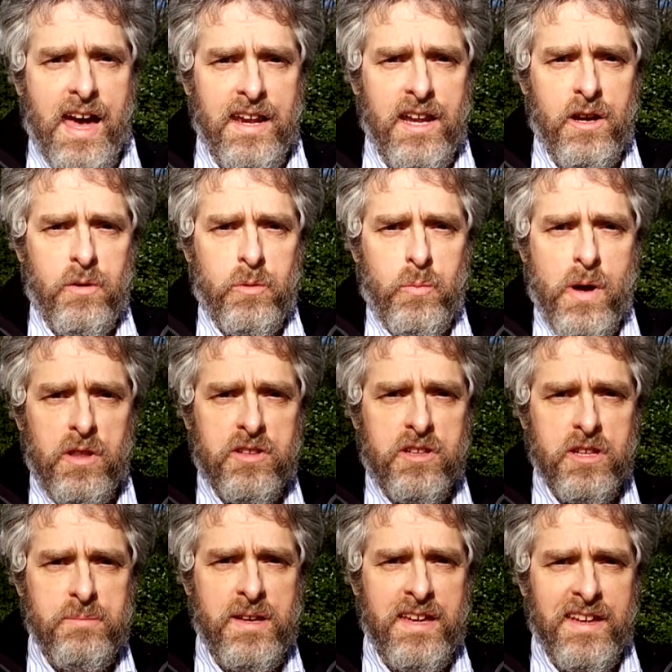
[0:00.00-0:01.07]
Hello and
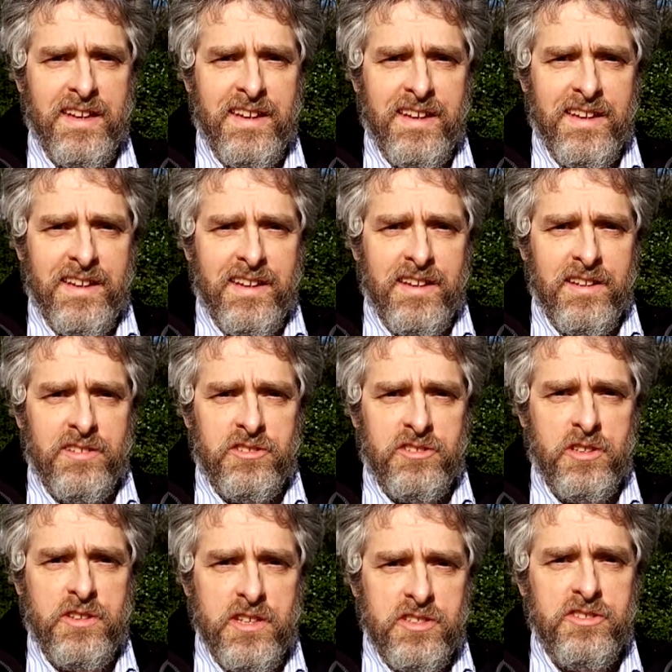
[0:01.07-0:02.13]
welcome
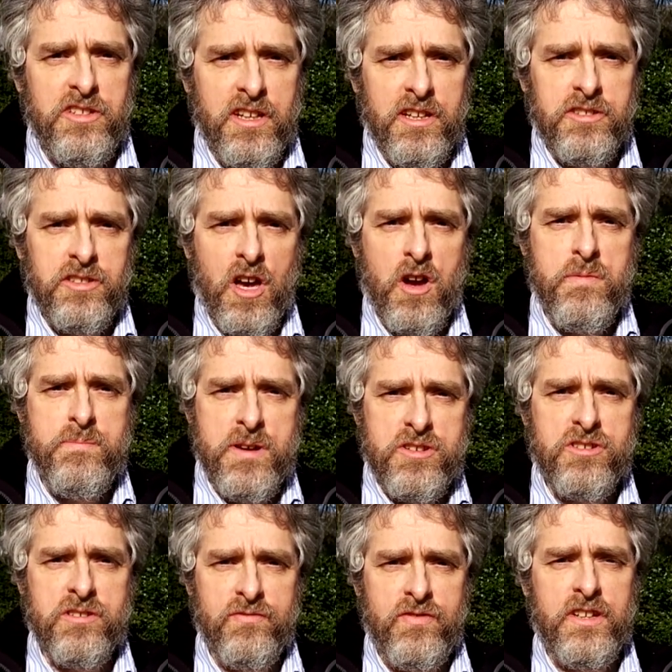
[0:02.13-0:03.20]
to this year's home
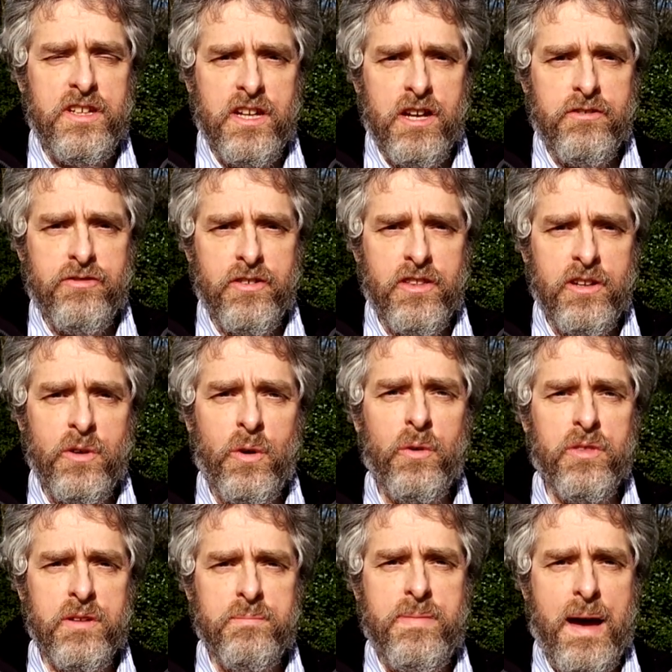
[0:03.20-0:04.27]
mission video from the
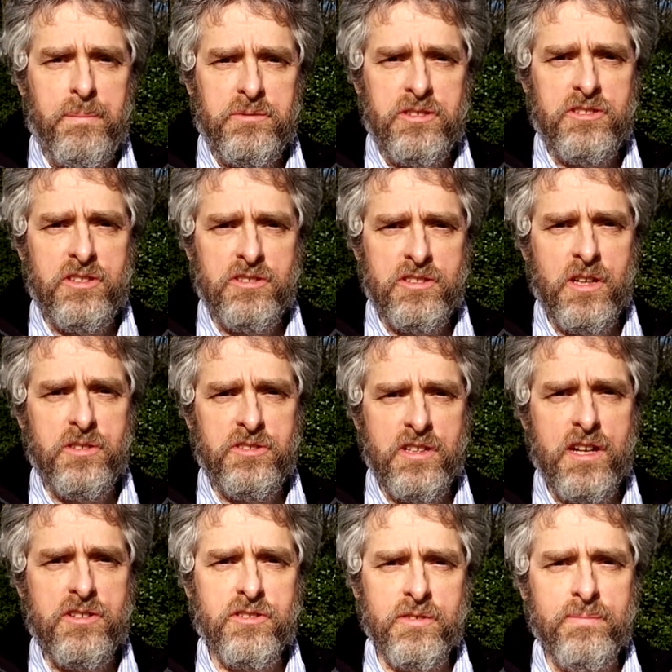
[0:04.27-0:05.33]
Northern Baptist
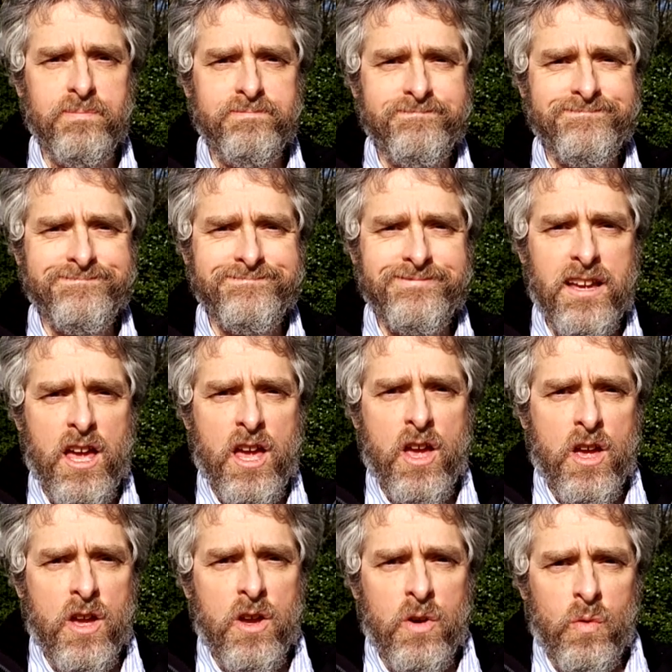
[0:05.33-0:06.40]
Association.
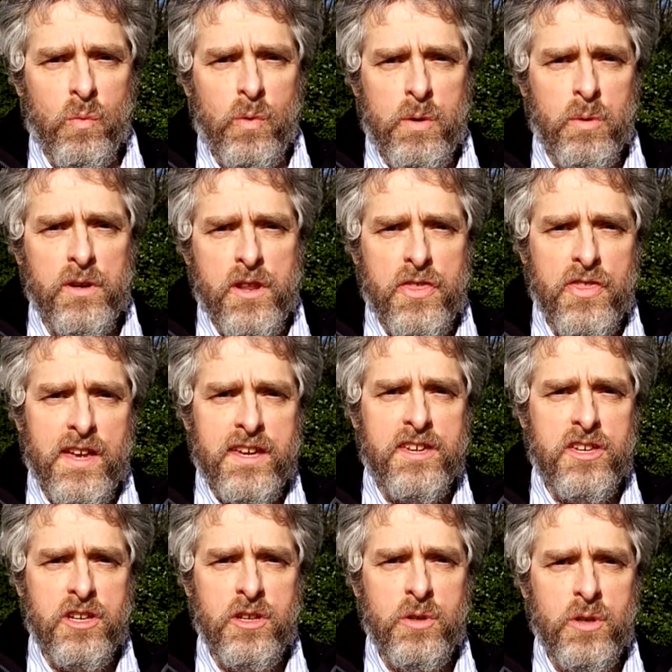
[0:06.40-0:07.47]
We want to
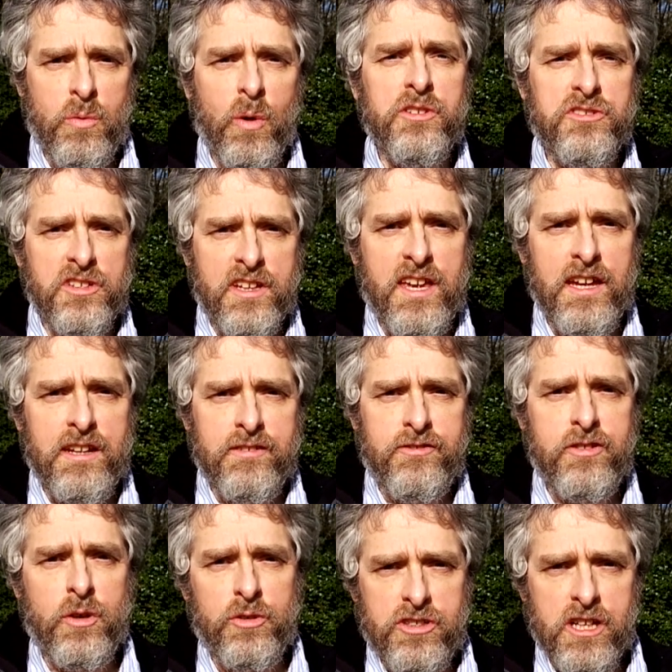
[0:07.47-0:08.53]
thank you once
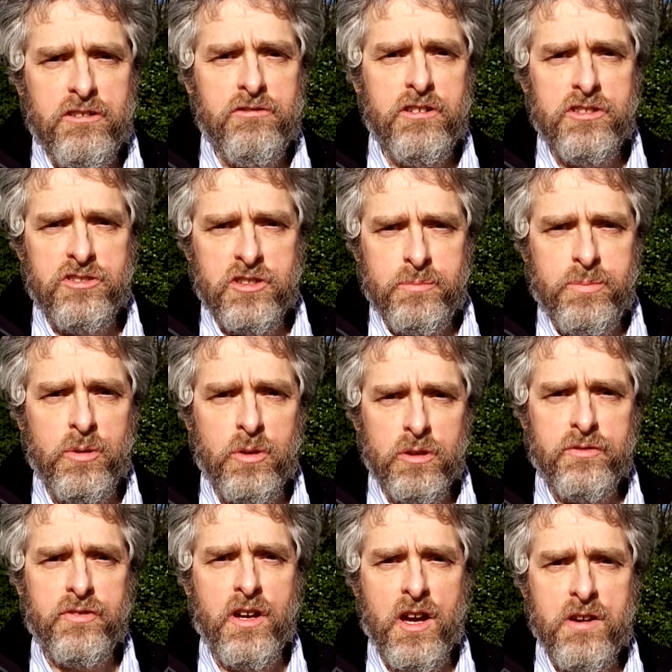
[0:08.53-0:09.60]
again for your generous
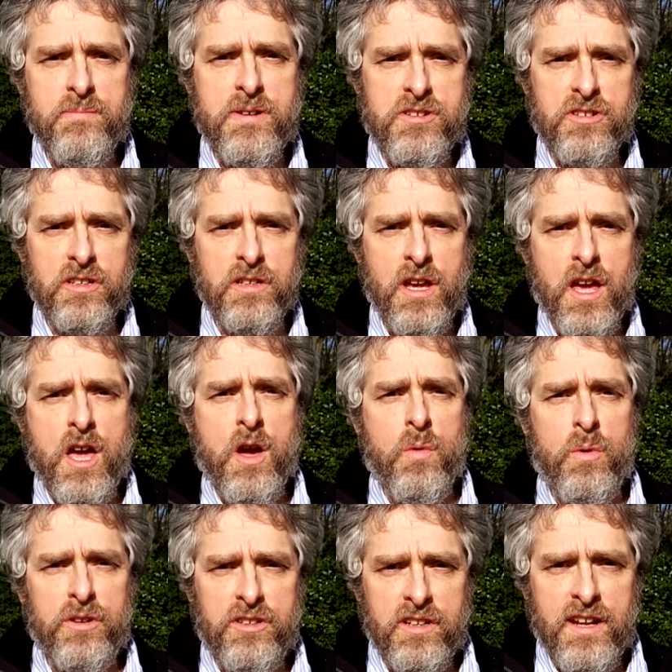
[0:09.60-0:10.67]
support for home mission,
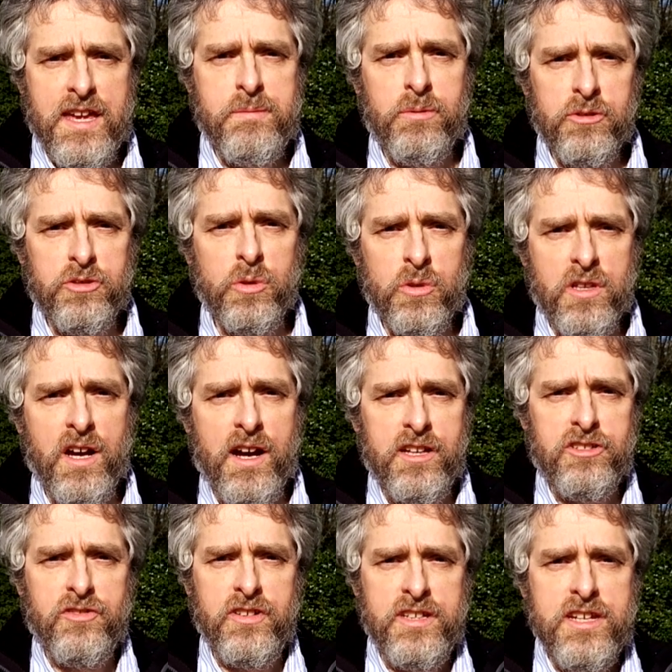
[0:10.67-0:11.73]
which enables all
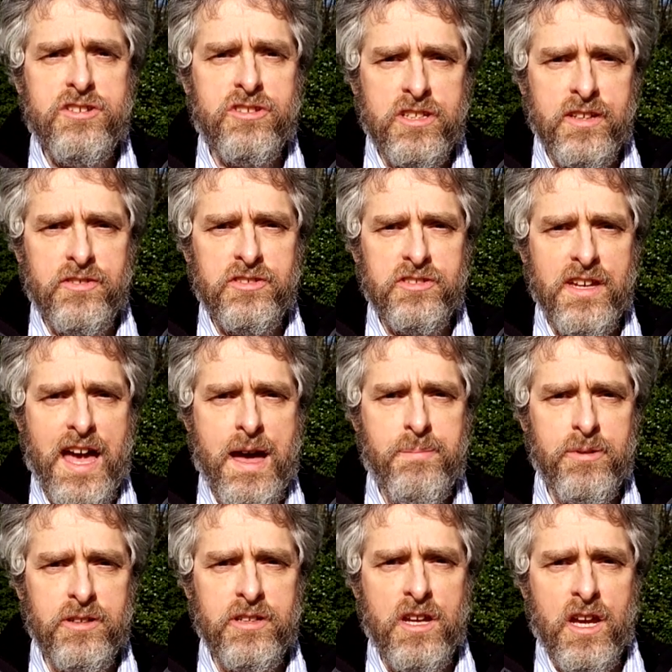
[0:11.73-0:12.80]
kinds of initiatives to
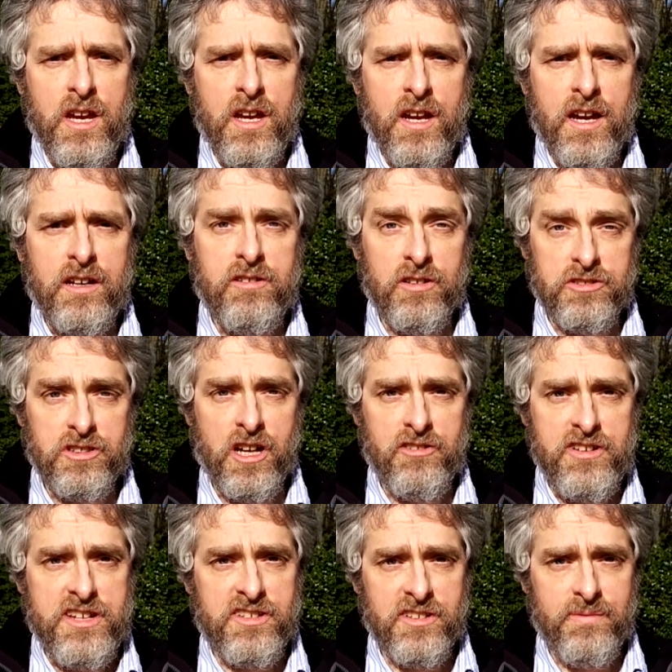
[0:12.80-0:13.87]
happen across
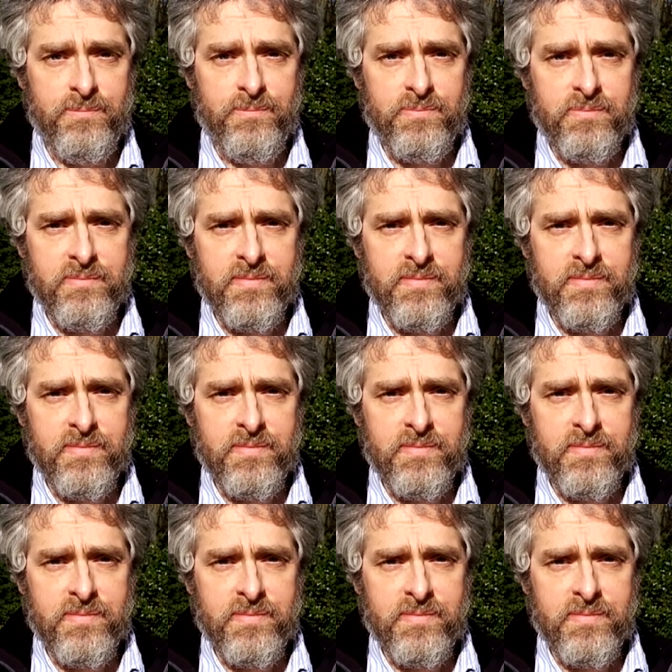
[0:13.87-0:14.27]
our region.